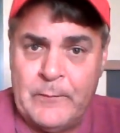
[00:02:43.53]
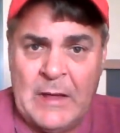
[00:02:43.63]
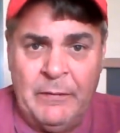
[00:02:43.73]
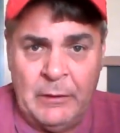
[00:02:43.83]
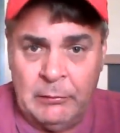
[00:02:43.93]

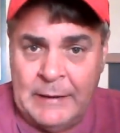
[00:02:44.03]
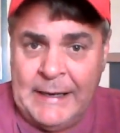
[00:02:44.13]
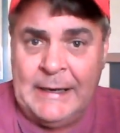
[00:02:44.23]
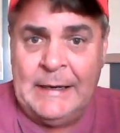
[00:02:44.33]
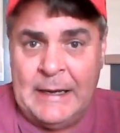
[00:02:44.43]
the
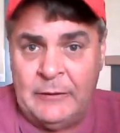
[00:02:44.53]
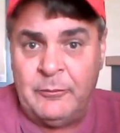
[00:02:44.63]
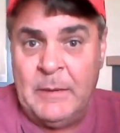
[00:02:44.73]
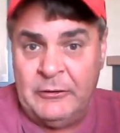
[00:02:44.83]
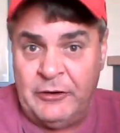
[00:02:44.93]
lean
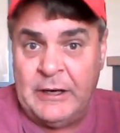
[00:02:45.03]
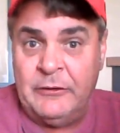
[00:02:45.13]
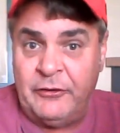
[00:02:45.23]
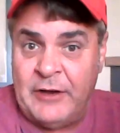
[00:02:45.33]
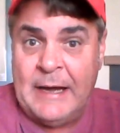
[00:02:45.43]
is Michigan
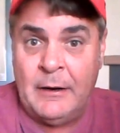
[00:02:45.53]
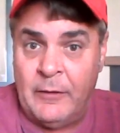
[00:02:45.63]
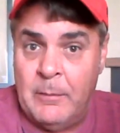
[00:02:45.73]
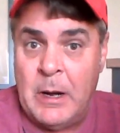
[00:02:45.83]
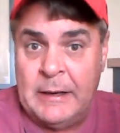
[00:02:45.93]
State on
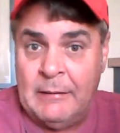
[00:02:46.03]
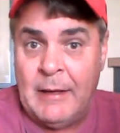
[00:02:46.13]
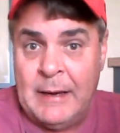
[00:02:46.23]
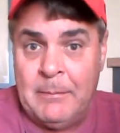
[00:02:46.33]
the money line